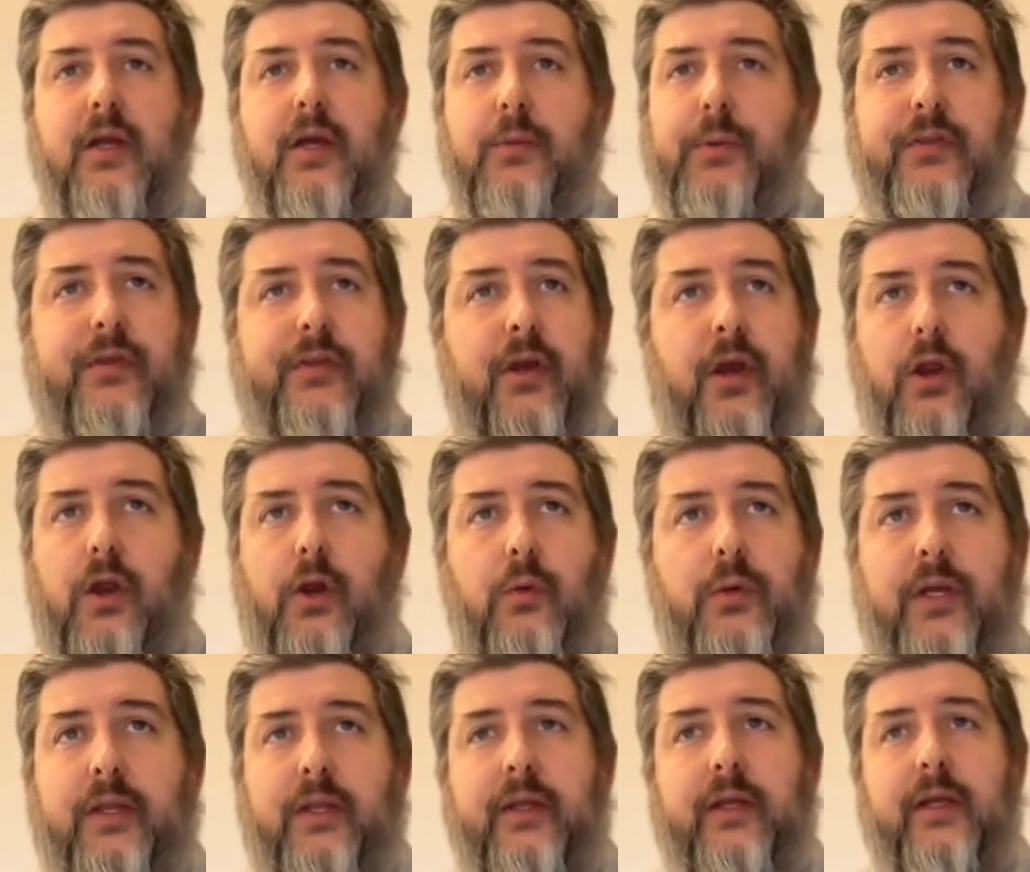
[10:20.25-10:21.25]
But there
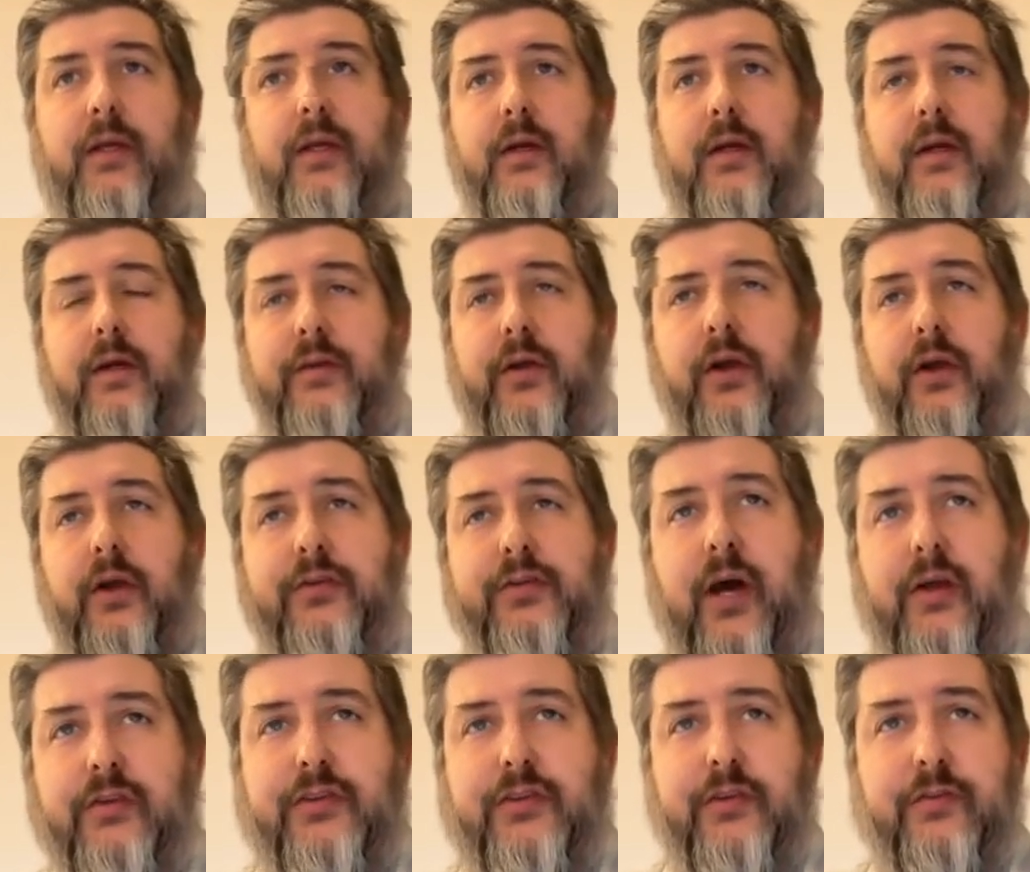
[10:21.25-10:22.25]
are
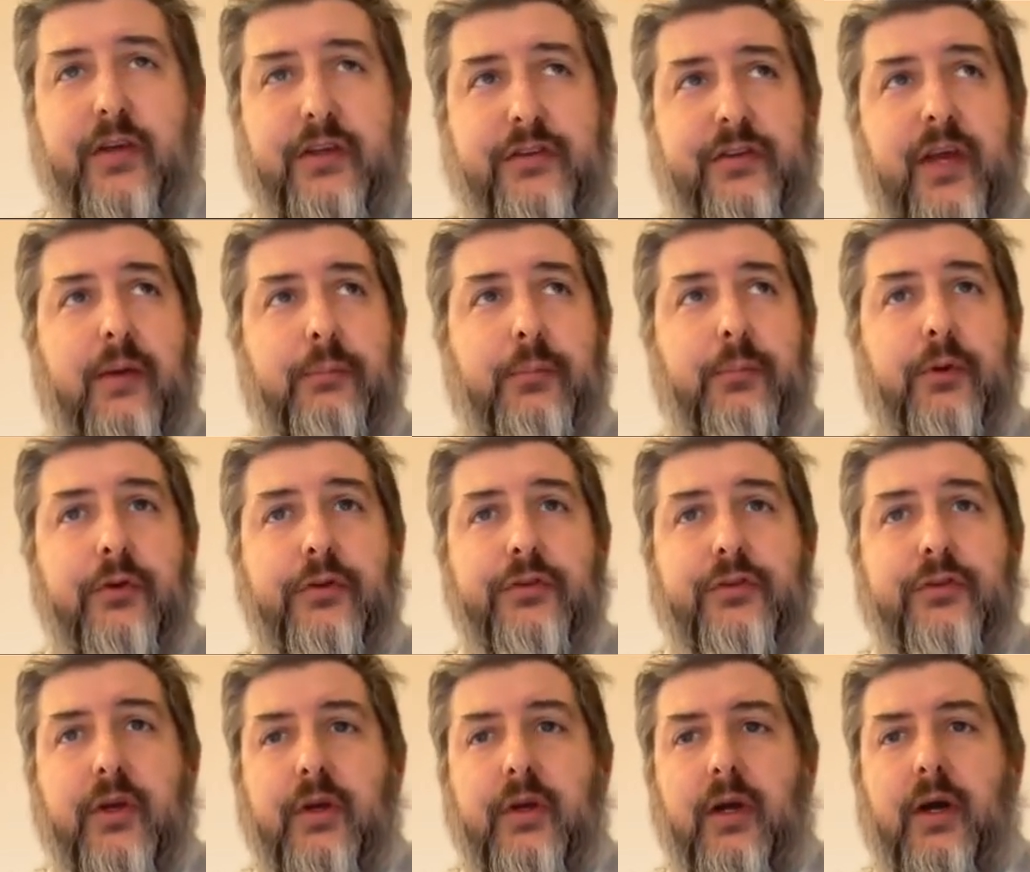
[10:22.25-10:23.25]
tons of examples